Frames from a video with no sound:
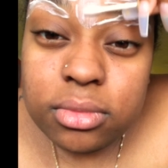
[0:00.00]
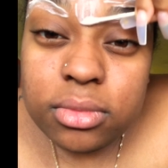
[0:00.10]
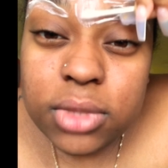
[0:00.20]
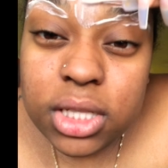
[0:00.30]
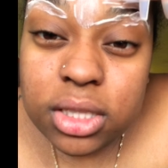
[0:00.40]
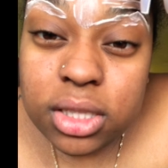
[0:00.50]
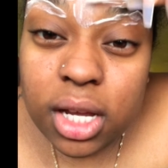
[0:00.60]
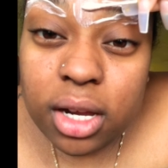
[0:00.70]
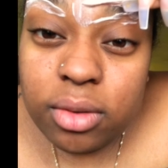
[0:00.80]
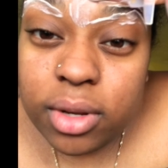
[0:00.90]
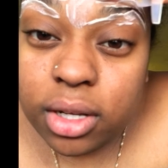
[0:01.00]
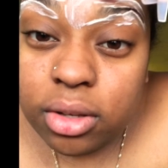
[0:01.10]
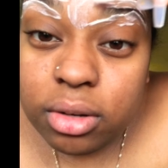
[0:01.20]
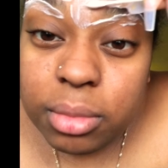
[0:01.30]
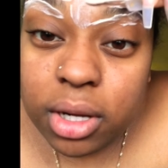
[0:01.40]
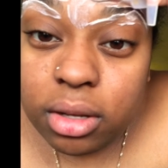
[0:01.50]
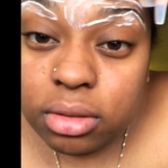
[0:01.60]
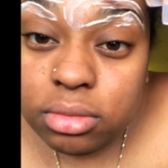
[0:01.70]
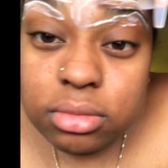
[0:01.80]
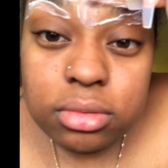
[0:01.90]
because I don't want a
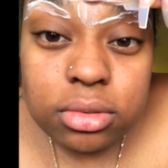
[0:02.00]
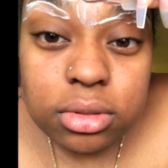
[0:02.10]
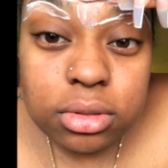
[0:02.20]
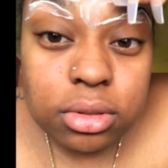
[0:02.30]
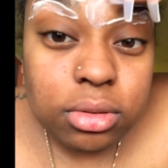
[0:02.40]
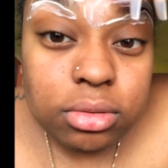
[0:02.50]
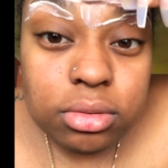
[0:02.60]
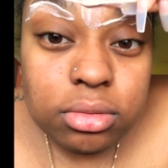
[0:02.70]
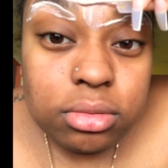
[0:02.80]
unibrow. Do you?